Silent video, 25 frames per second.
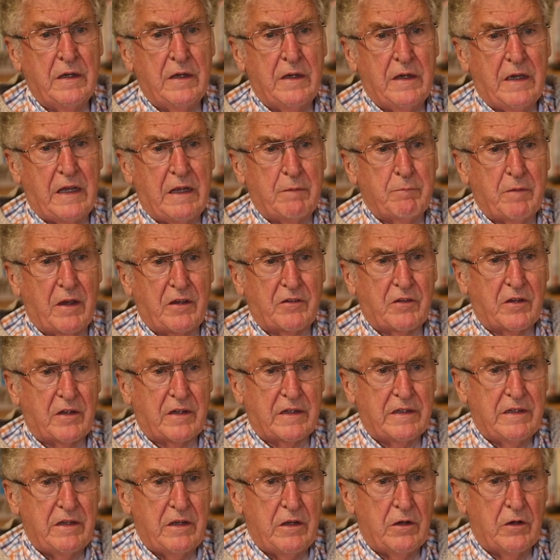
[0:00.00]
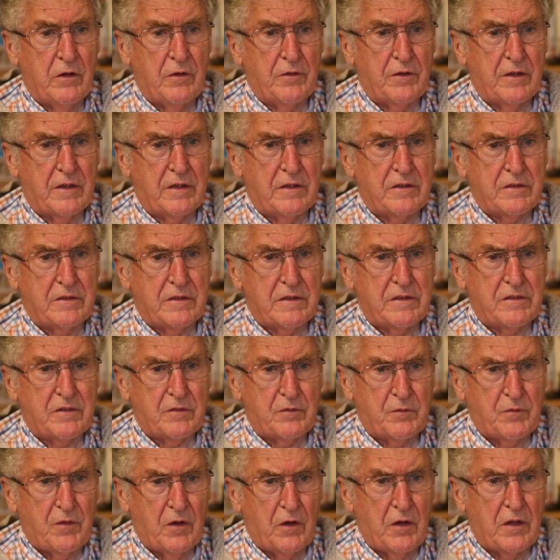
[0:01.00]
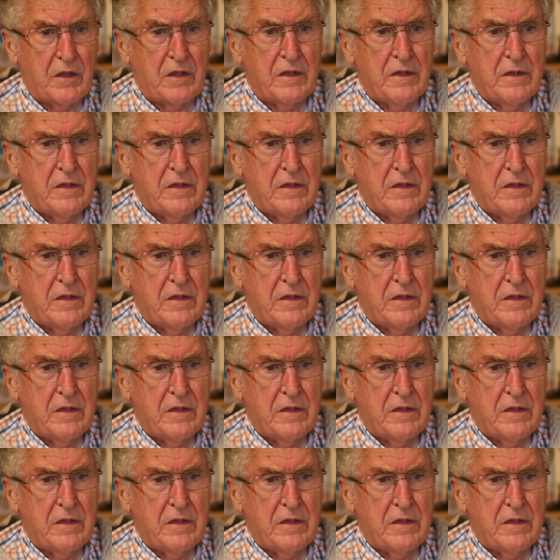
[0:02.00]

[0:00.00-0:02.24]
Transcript: He makes it clear that this very